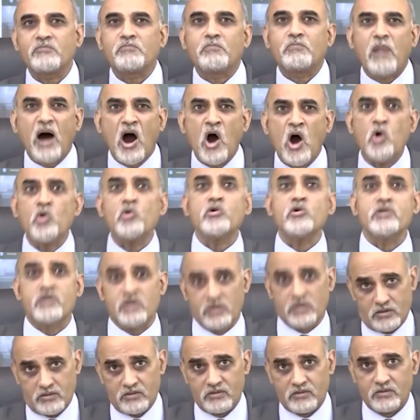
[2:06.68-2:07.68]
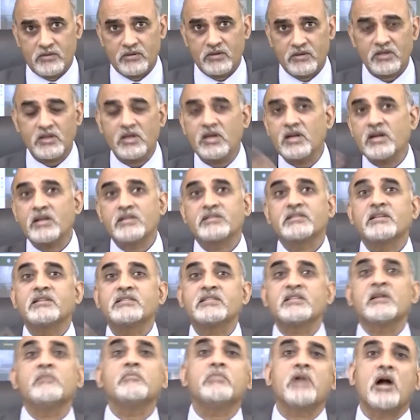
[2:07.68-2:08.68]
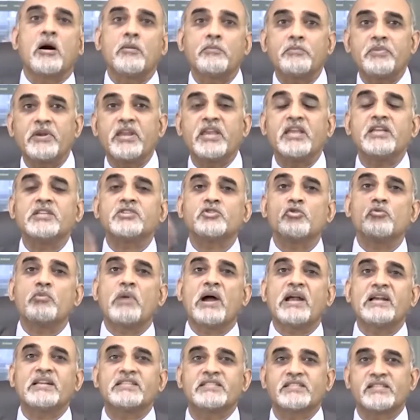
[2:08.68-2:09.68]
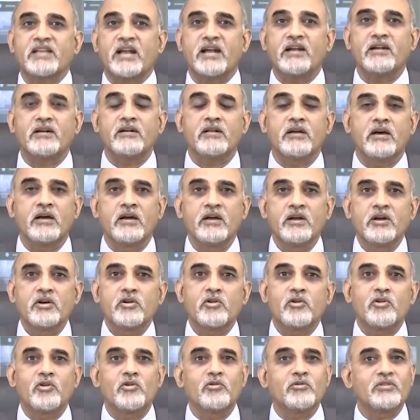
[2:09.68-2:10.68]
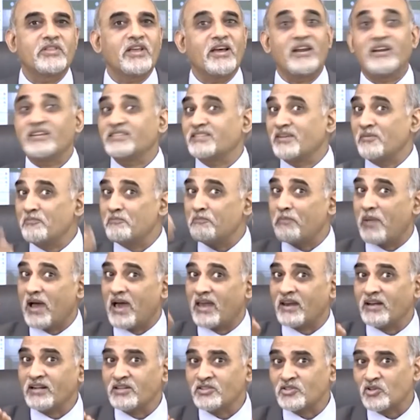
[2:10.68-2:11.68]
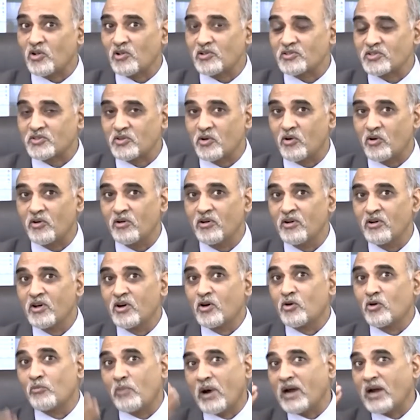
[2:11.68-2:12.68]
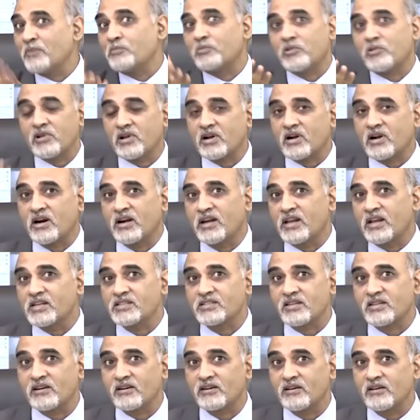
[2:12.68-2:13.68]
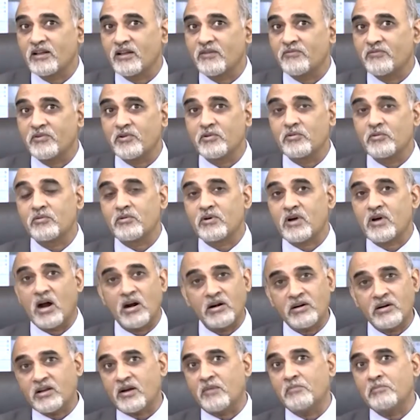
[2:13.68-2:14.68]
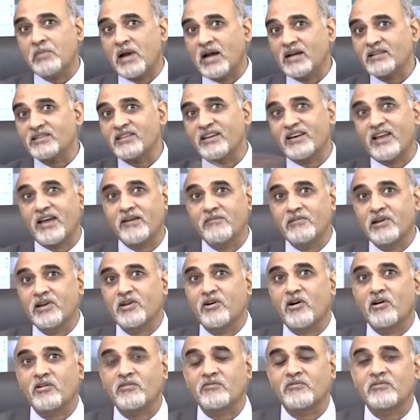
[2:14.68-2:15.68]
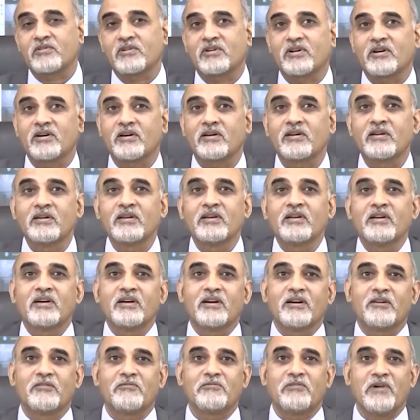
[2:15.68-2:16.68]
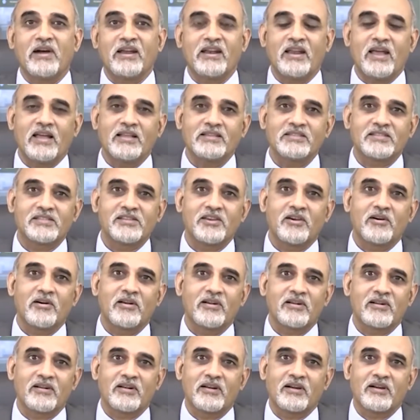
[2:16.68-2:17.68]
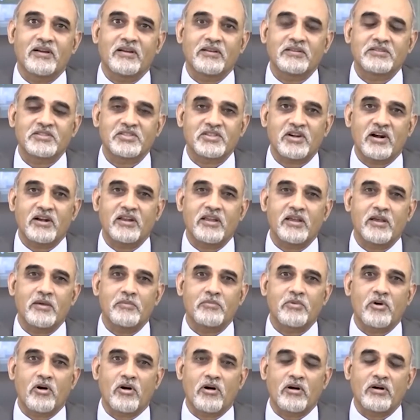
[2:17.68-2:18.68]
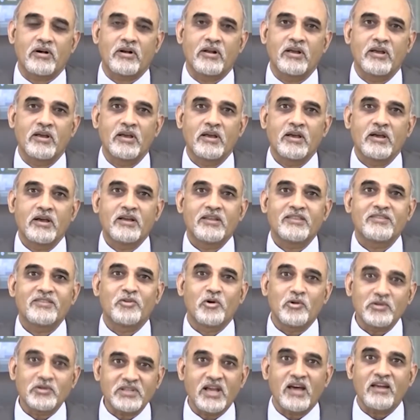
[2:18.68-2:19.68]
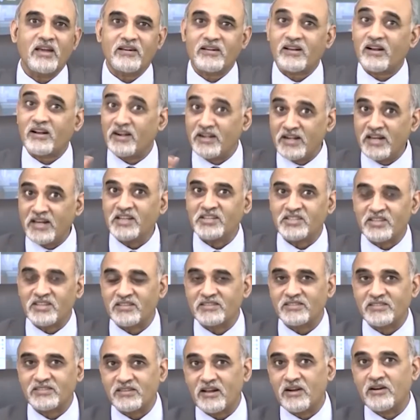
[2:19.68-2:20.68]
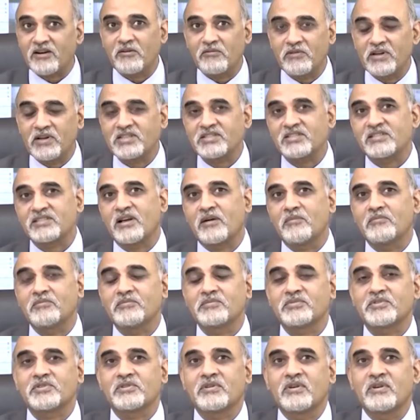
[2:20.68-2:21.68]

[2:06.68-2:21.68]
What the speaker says: bound, there are some companies who might send to you. There are some parents also who might put a condition. If you can't come back, then I will not finance your study abroad. Those are conditions under which some